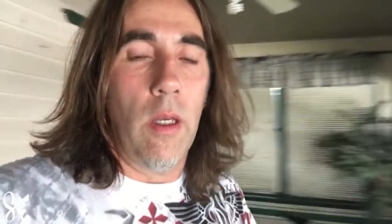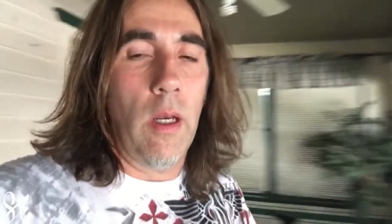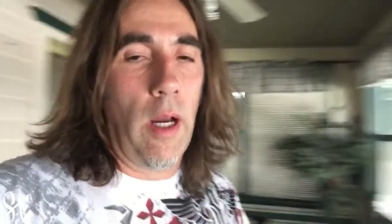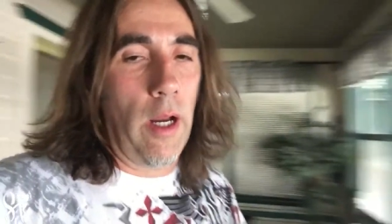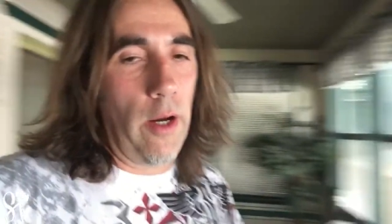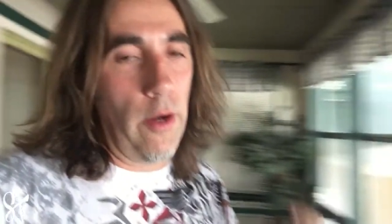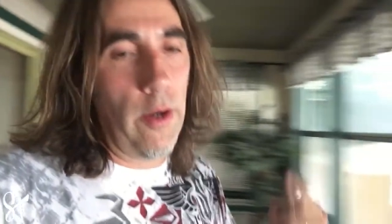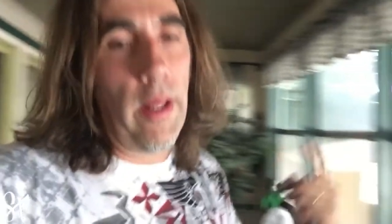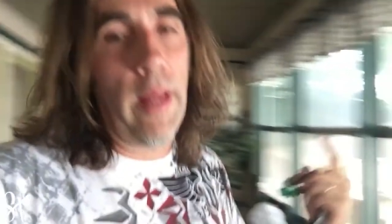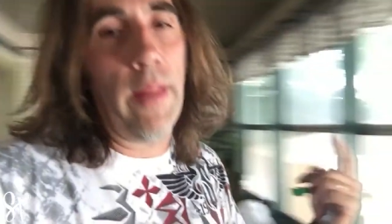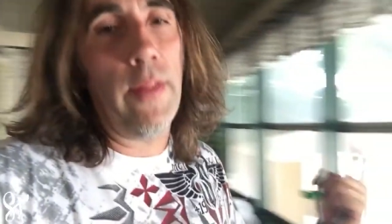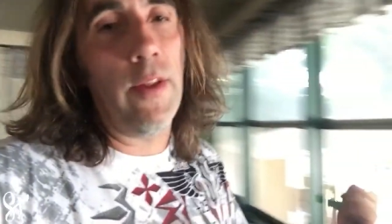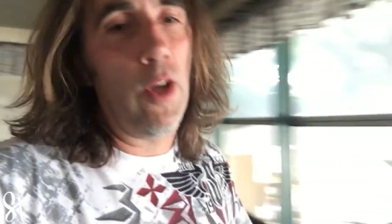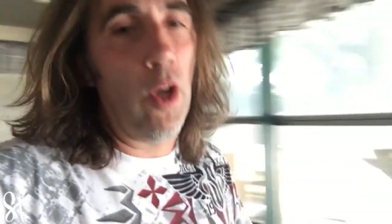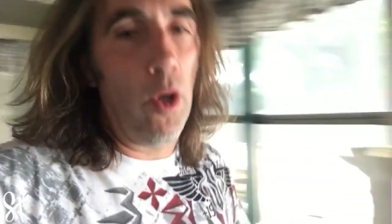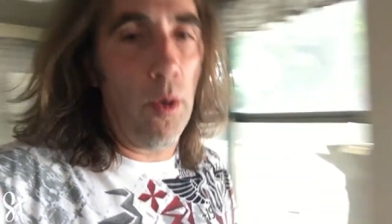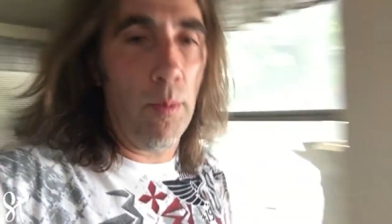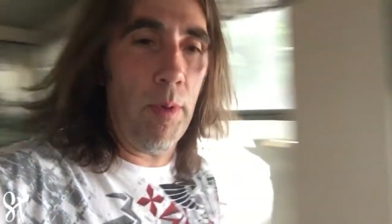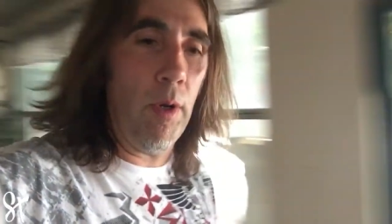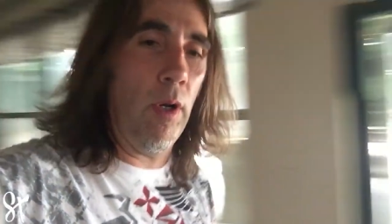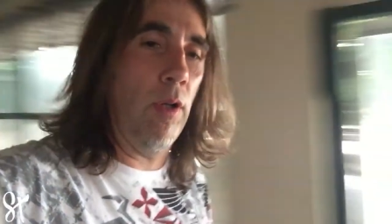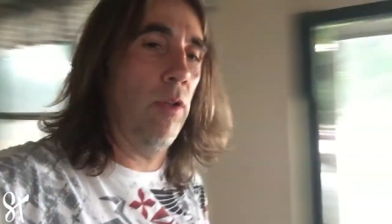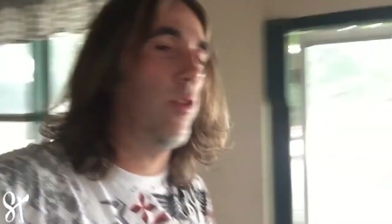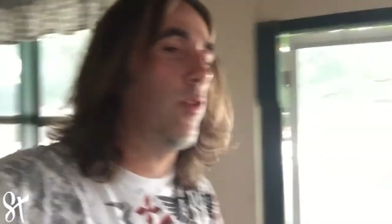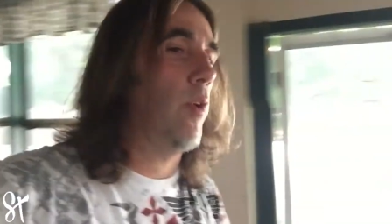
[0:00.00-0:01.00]
I already had the
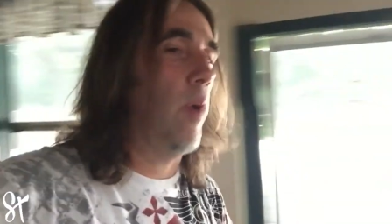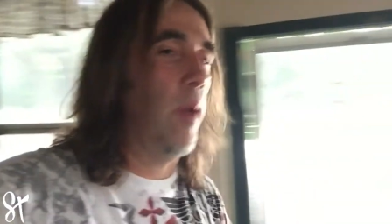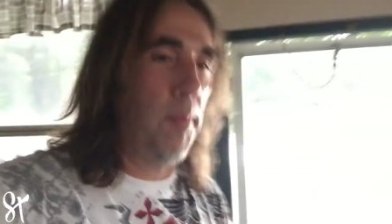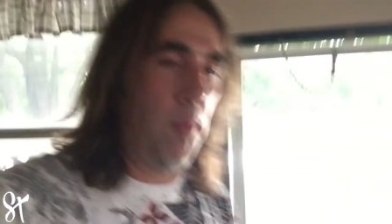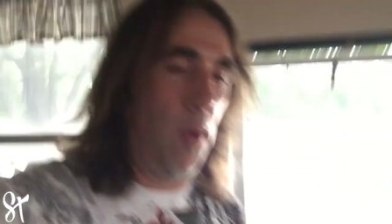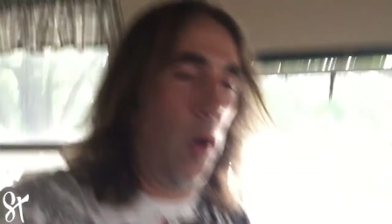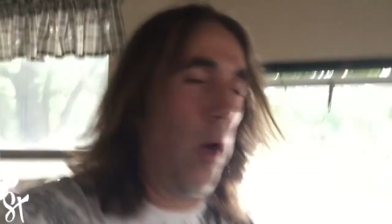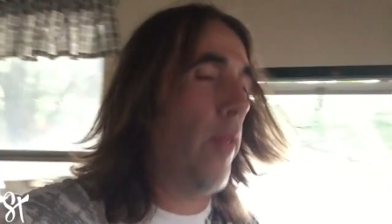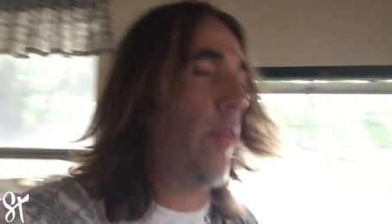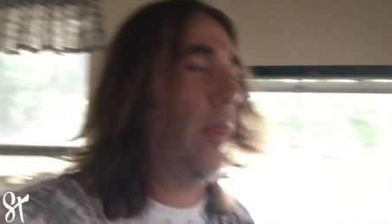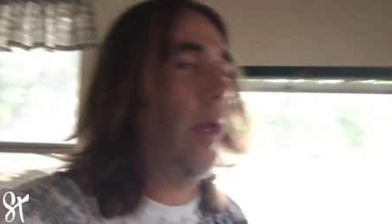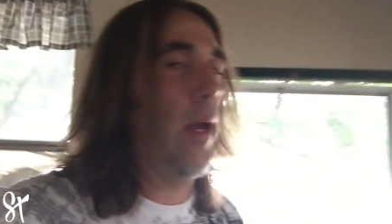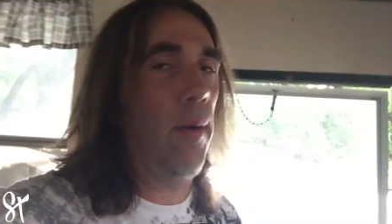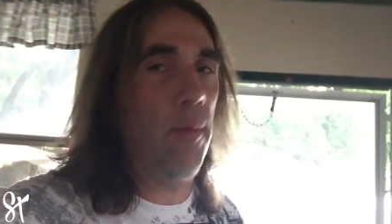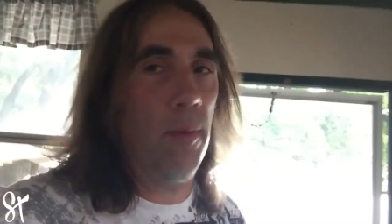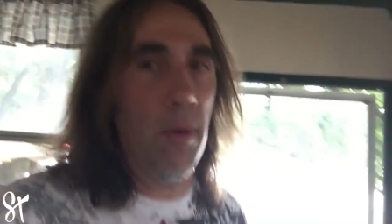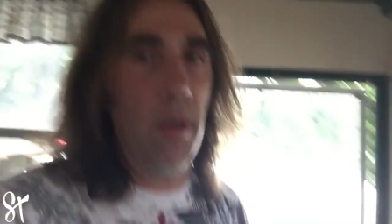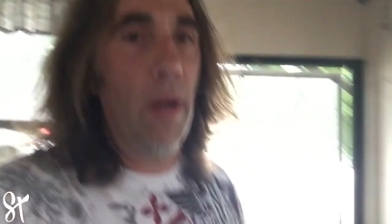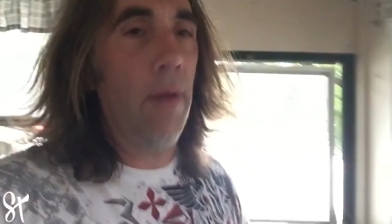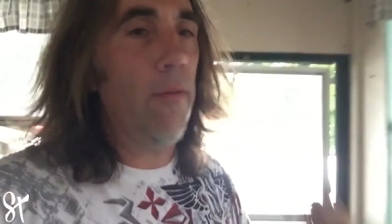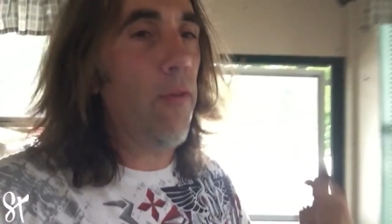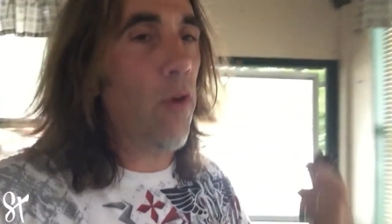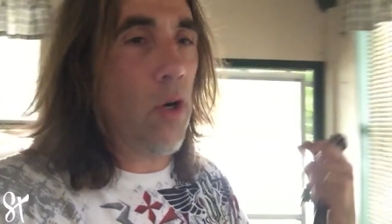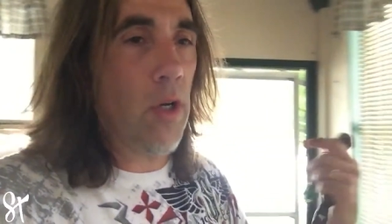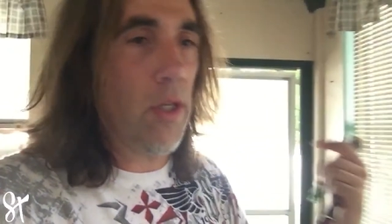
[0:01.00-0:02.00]
GoPro, so I bought that
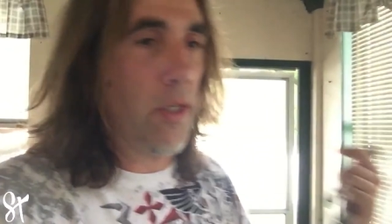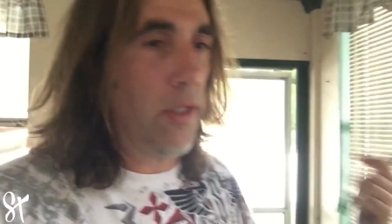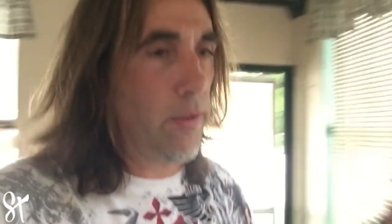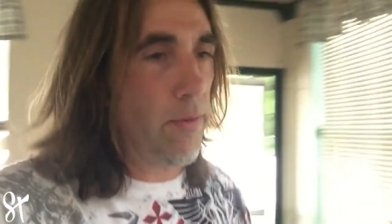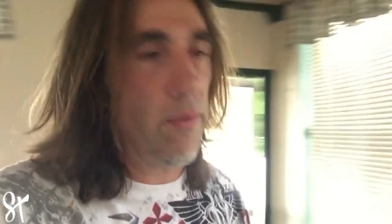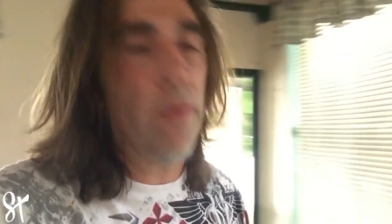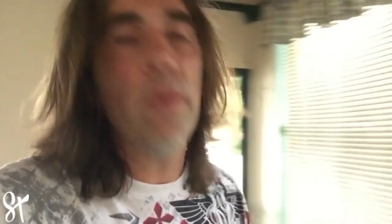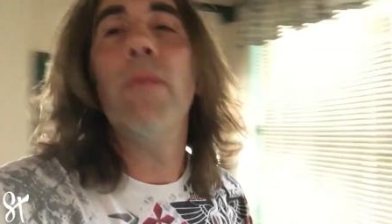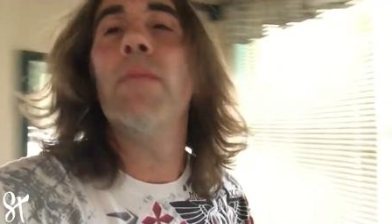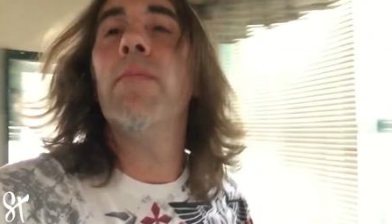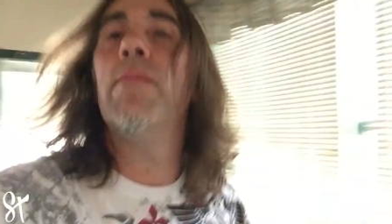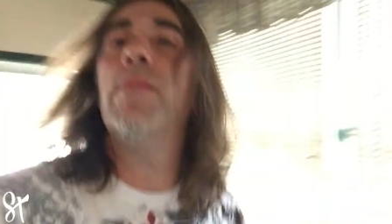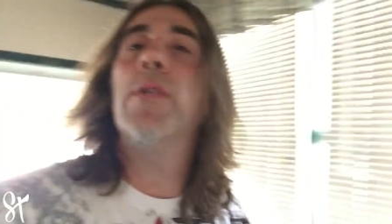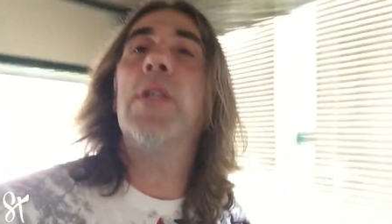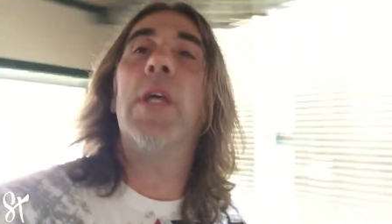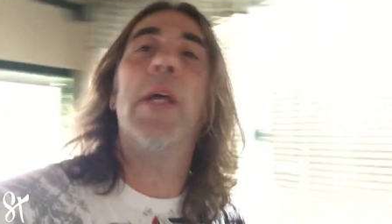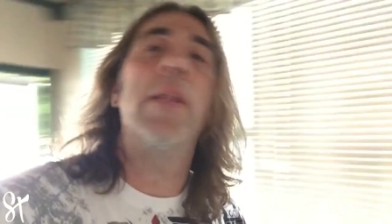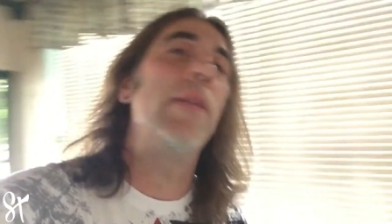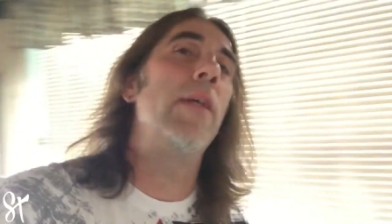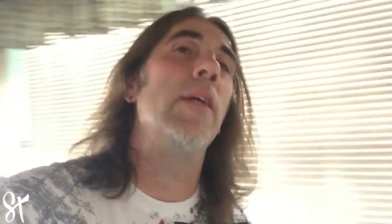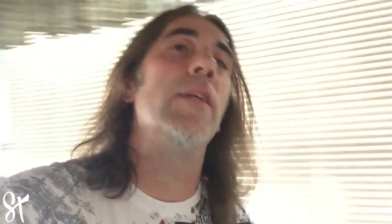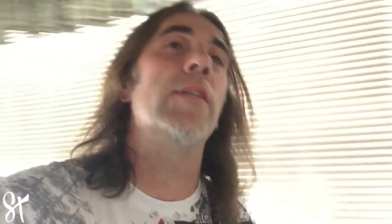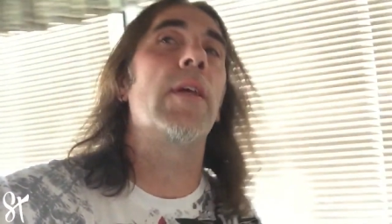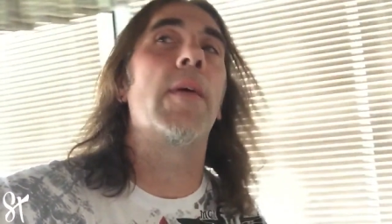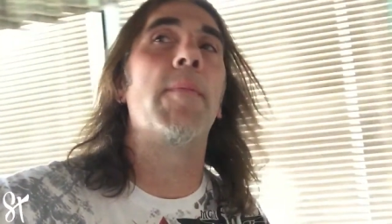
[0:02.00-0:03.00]
one. I've already
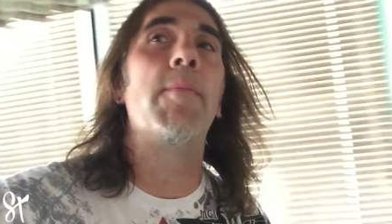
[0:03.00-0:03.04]
said this.